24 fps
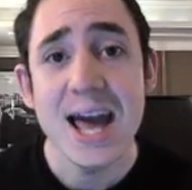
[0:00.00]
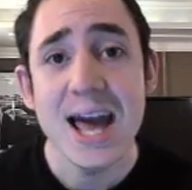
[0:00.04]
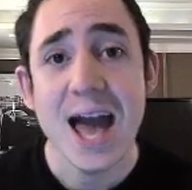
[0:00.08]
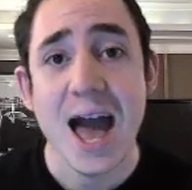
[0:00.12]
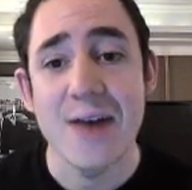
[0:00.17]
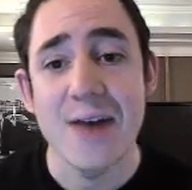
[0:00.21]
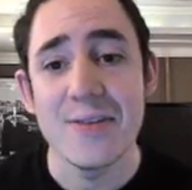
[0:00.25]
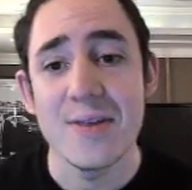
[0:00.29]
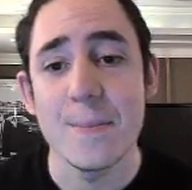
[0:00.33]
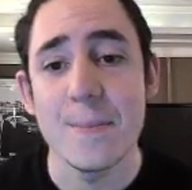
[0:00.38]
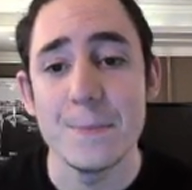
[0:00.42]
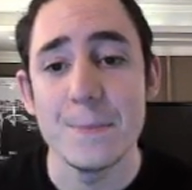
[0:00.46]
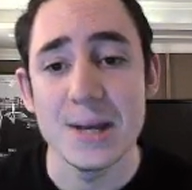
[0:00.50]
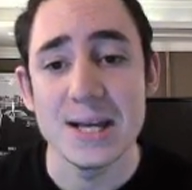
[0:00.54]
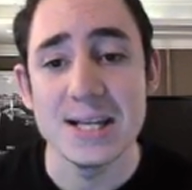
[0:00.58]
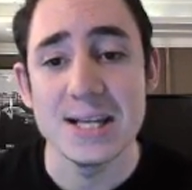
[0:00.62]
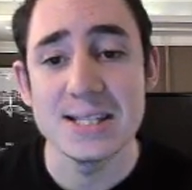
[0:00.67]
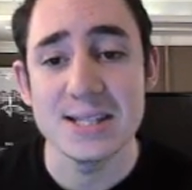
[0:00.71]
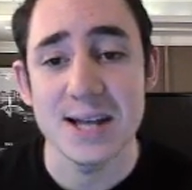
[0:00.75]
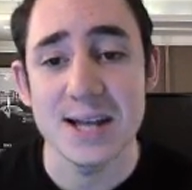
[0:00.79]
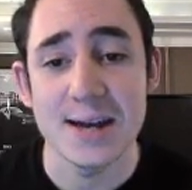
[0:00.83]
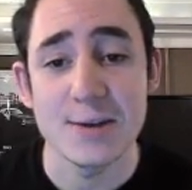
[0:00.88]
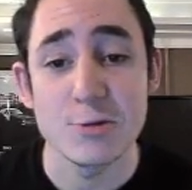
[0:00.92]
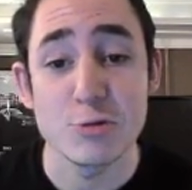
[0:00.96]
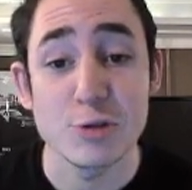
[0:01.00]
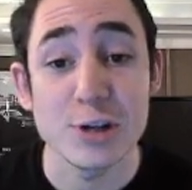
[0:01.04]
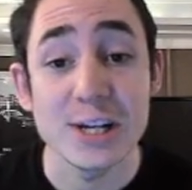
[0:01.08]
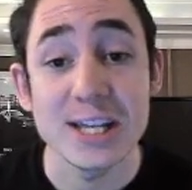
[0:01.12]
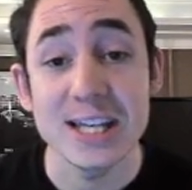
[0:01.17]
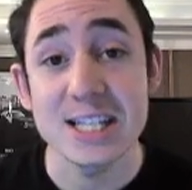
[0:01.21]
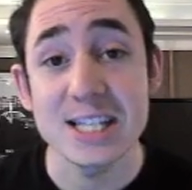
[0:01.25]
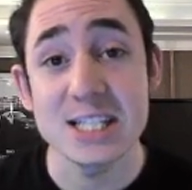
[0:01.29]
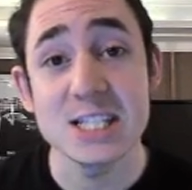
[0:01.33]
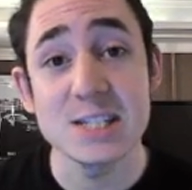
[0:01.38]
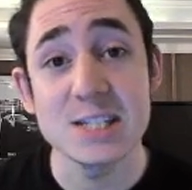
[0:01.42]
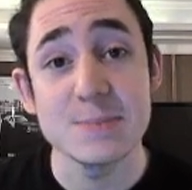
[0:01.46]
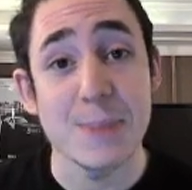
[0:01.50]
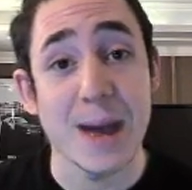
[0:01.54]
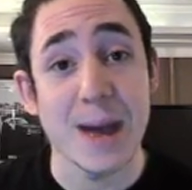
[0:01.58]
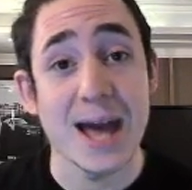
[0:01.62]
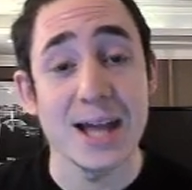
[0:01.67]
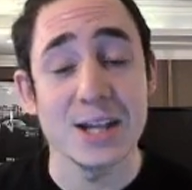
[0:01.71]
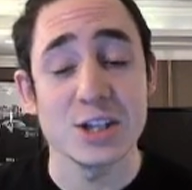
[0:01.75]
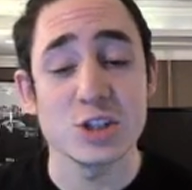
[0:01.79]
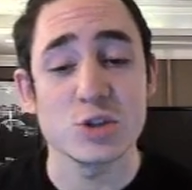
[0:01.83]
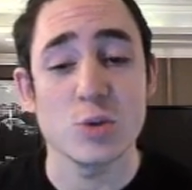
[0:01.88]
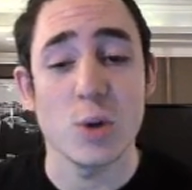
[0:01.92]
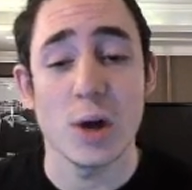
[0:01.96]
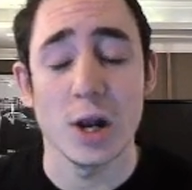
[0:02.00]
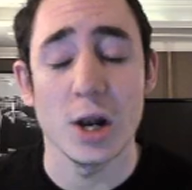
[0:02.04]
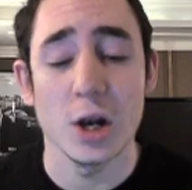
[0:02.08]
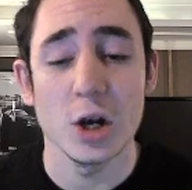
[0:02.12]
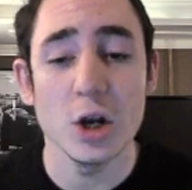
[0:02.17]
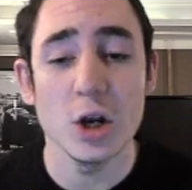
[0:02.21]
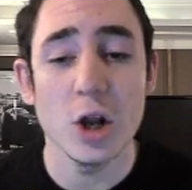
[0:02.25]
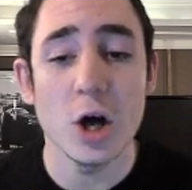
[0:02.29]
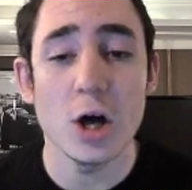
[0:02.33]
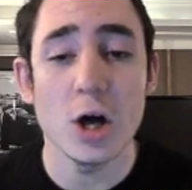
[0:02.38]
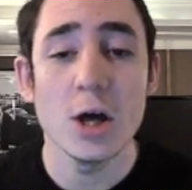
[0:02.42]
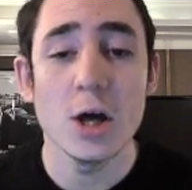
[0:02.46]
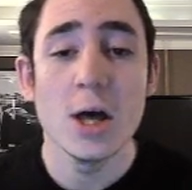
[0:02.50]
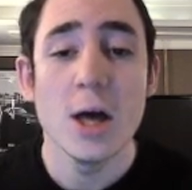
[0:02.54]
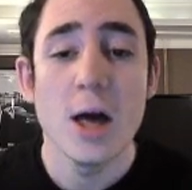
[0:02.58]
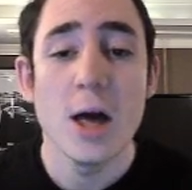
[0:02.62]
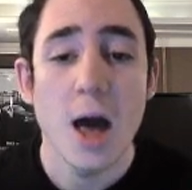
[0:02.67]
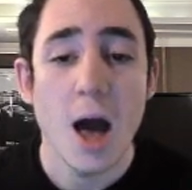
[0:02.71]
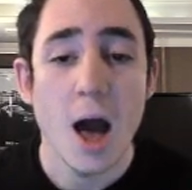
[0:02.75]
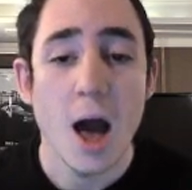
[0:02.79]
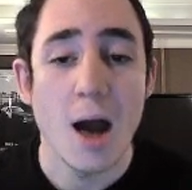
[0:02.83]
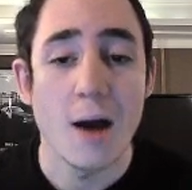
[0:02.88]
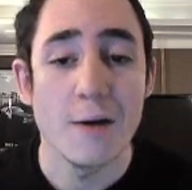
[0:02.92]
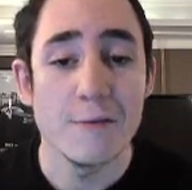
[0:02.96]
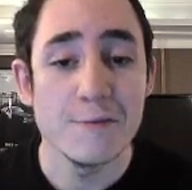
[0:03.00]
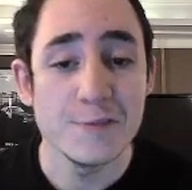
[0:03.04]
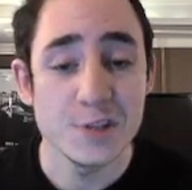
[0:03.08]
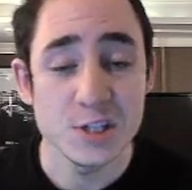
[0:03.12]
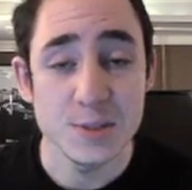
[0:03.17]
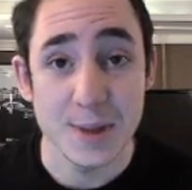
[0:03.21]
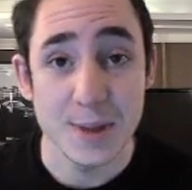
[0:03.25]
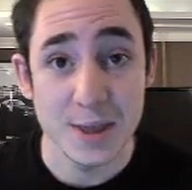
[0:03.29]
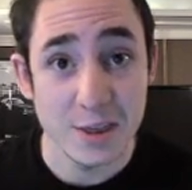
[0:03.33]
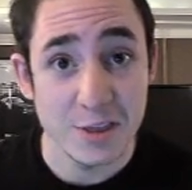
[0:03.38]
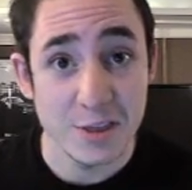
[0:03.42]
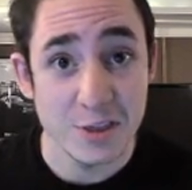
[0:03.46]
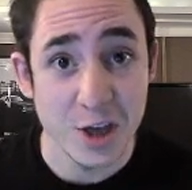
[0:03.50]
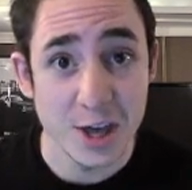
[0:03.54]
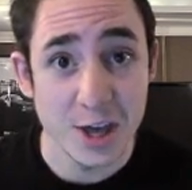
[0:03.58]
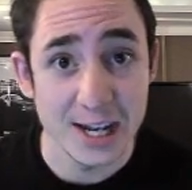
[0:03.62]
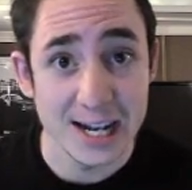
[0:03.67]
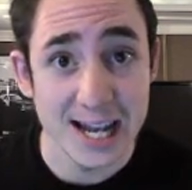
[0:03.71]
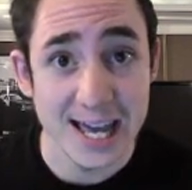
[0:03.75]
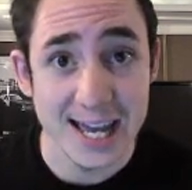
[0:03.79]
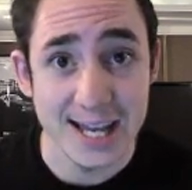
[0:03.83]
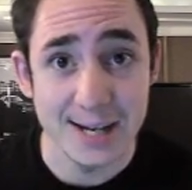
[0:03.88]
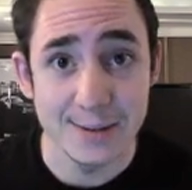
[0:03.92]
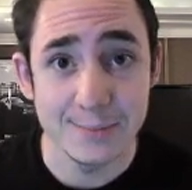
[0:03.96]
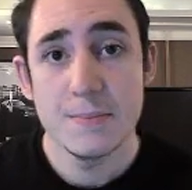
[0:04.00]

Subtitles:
and then B side really expands quite a lot to make the 3rd lane.